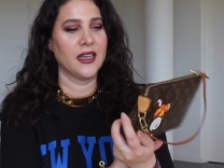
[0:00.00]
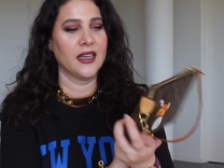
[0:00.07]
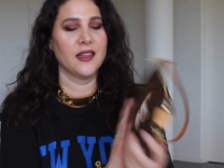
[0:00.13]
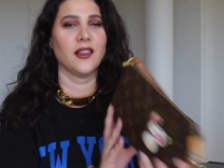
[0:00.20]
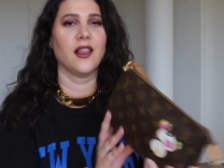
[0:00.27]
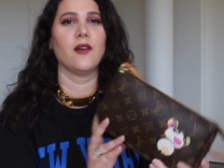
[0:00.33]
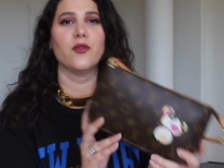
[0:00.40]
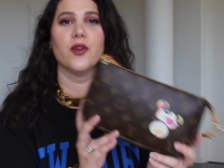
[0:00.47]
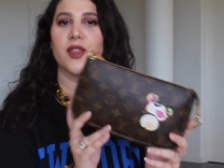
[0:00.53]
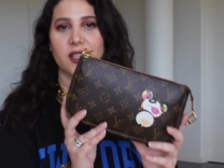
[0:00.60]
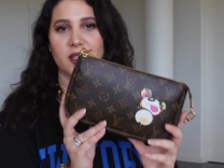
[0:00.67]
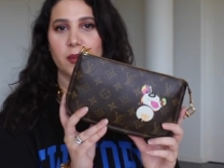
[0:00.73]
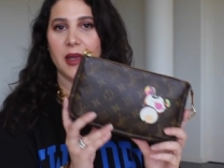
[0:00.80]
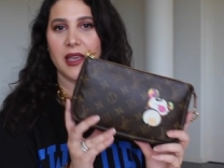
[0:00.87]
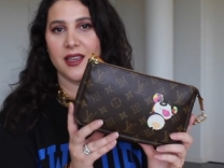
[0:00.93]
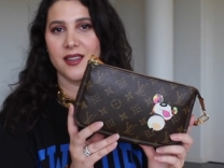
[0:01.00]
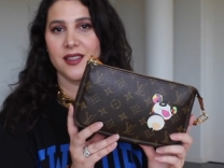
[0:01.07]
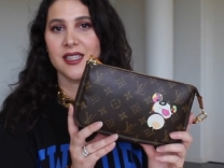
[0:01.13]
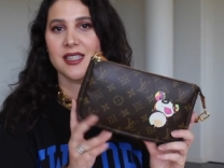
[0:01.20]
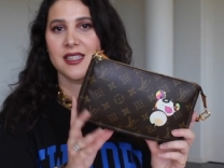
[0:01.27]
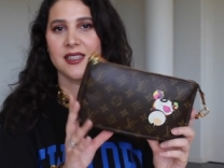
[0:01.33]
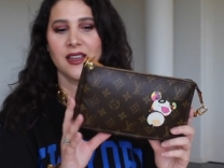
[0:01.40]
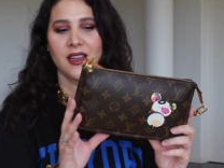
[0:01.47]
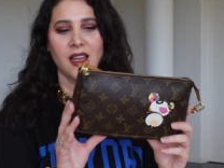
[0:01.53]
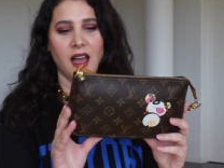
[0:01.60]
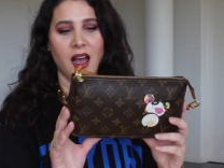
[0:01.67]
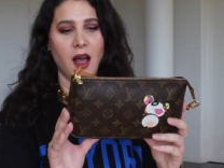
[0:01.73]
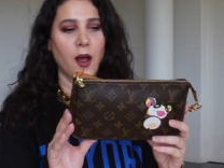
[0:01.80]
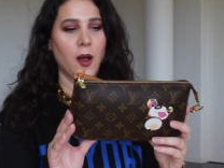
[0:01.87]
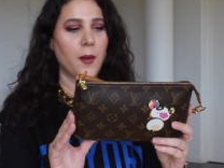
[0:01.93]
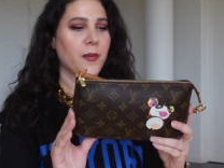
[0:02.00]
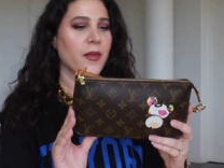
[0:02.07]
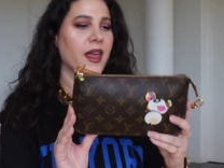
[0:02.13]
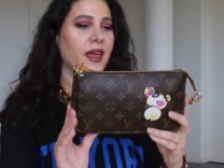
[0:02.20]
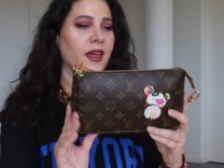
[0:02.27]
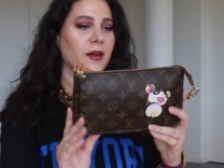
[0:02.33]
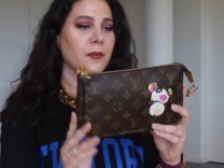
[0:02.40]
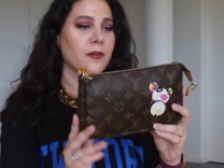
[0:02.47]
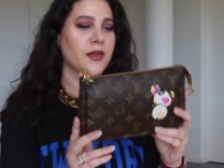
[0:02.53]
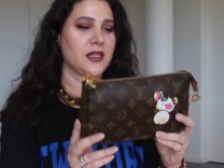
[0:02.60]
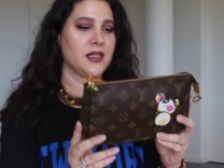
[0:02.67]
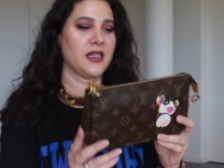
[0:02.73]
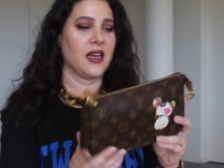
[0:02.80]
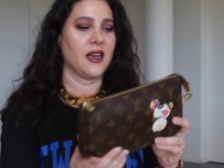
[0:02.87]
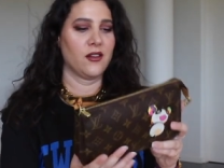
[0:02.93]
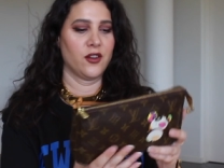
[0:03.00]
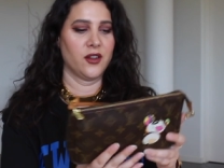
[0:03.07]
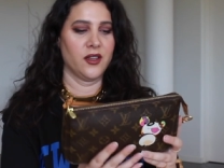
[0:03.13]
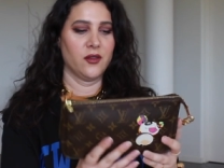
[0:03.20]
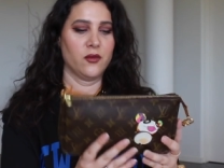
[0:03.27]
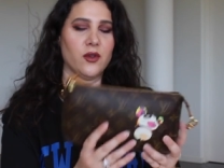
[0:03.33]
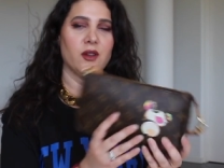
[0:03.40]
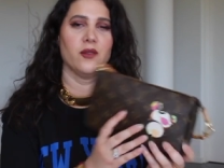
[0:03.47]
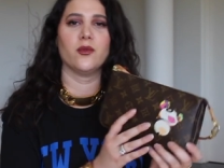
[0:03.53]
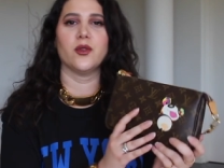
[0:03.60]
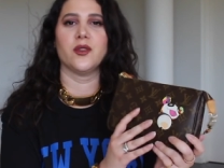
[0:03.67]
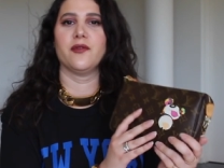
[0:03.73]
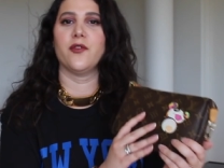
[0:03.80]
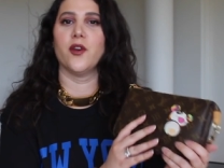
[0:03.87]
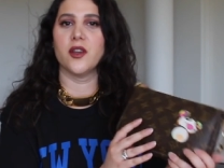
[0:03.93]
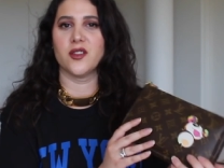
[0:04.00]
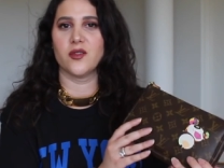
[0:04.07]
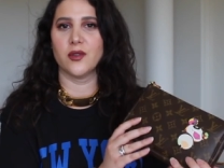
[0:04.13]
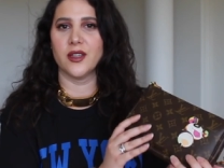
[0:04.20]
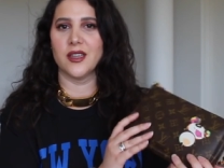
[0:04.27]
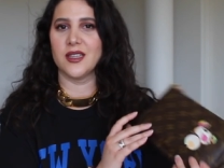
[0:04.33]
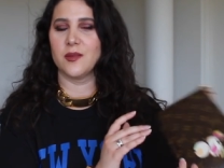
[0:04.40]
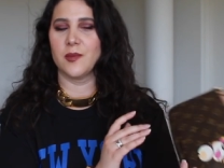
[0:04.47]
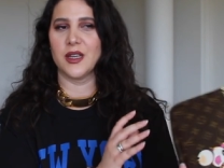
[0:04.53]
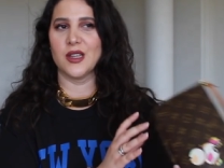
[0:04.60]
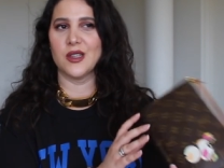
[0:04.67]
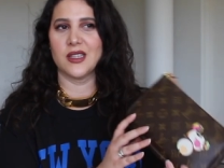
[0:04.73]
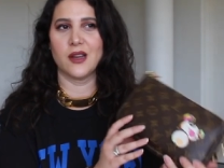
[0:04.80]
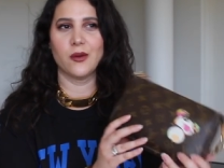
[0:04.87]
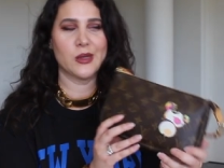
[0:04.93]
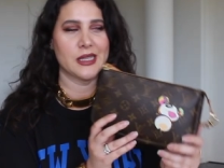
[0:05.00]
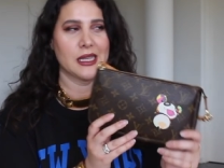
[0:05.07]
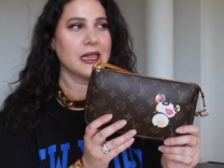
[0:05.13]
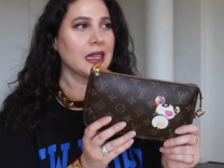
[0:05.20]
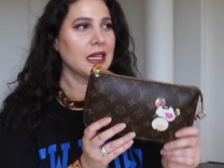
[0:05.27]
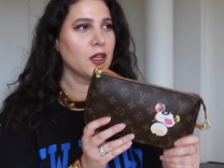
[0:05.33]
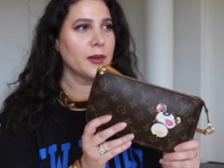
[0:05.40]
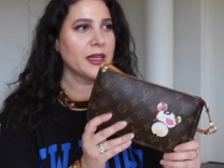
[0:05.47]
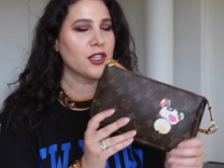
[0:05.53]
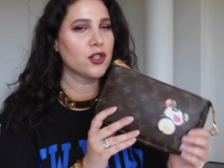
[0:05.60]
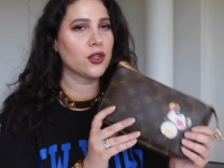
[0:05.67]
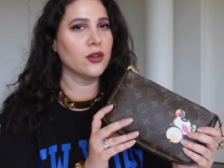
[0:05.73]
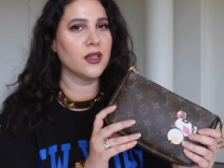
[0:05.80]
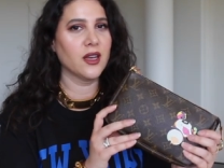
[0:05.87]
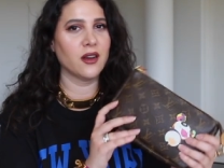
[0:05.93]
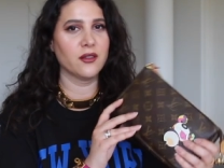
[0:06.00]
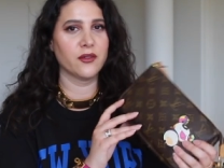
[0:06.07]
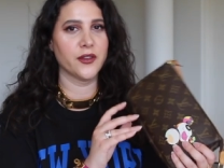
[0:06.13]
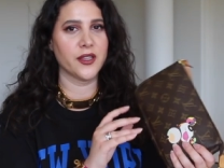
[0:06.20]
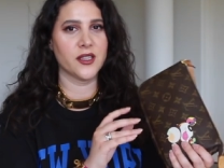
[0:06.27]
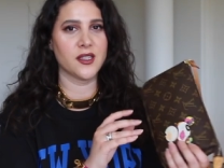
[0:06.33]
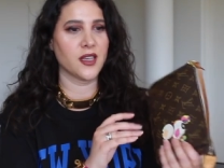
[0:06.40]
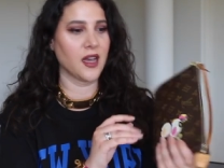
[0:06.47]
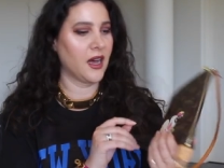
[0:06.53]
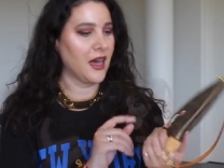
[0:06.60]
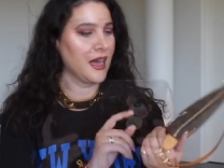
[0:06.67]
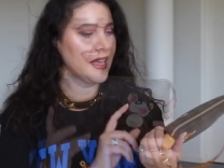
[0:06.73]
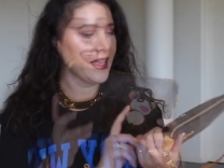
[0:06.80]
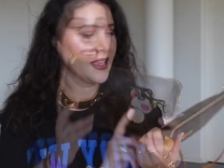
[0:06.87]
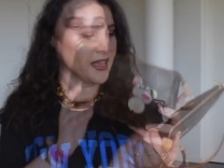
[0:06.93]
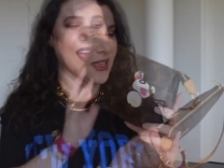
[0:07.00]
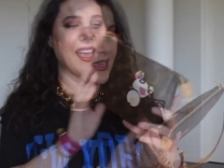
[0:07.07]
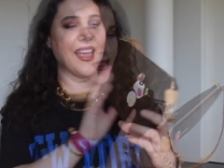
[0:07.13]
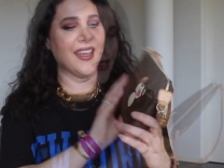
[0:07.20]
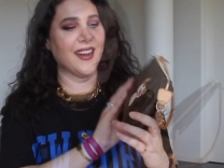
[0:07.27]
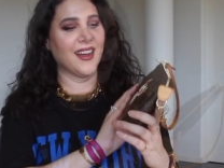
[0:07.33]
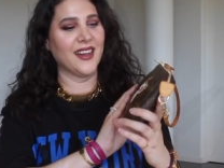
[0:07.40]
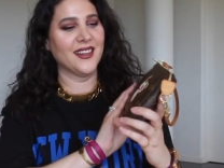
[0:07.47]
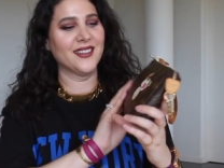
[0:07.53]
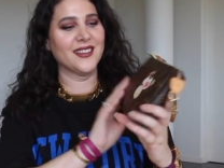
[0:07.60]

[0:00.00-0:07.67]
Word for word: in love with this piece um, and missed out on it when it was first released because I was a little bit too young for this guy. And I